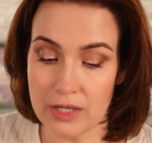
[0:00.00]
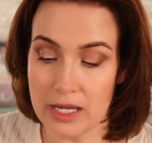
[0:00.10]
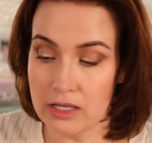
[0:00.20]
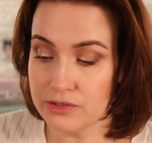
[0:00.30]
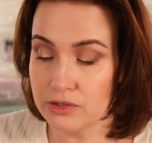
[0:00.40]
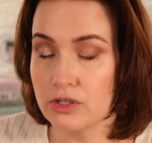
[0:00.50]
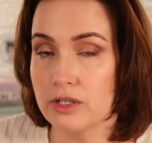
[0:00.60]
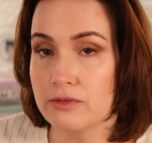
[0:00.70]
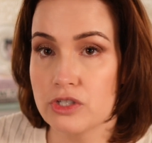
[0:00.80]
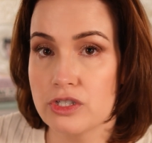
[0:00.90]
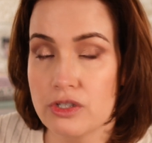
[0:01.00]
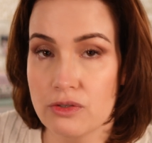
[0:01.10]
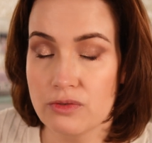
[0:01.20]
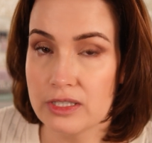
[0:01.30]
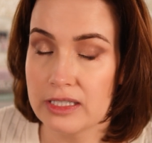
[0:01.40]
I also could have just
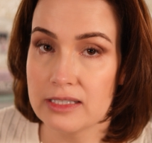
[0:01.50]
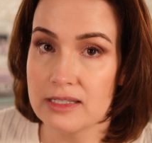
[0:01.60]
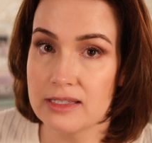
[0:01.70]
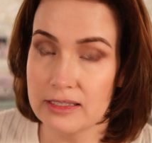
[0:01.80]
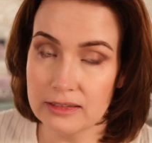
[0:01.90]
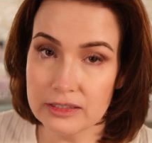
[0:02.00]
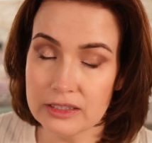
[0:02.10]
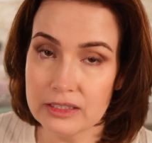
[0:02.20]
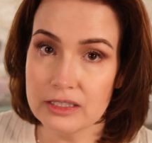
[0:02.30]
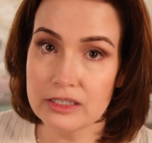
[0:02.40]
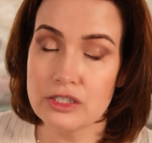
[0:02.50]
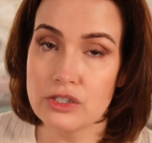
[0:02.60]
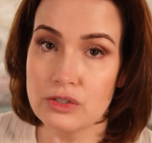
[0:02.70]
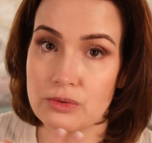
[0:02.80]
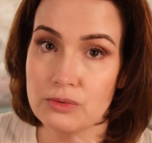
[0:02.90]
used a concealer
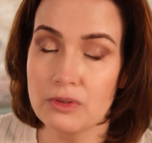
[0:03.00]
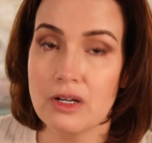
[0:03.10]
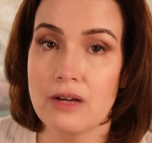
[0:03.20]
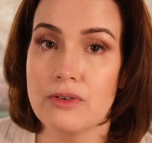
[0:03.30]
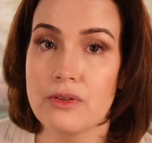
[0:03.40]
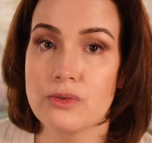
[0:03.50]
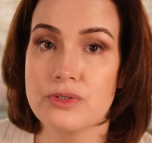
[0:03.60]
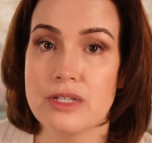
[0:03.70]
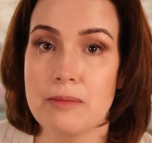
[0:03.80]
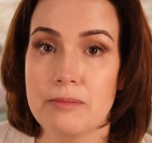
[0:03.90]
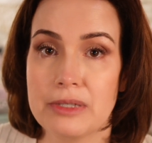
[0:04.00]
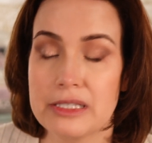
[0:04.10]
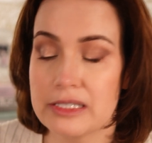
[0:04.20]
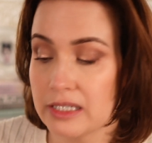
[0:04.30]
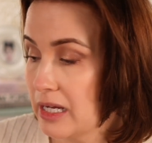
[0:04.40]
to cover those up,
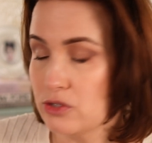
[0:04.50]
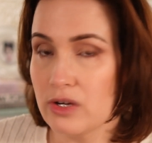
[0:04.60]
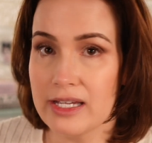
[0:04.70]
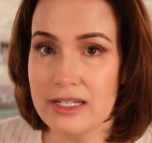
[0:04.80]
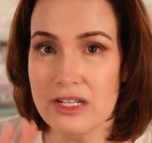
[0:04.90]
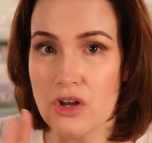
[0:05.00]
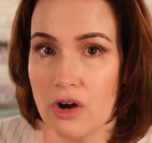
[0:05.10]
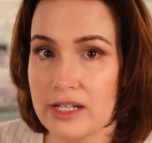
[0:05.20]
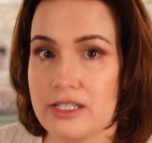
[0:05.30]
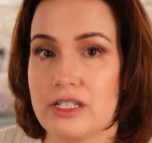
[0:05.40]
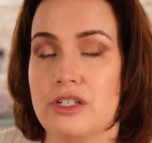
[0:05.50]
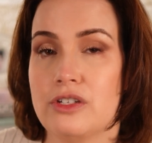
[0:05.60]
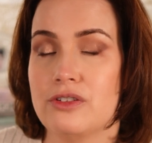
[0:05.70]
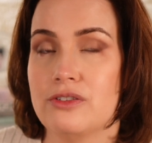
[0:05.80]
but I try not to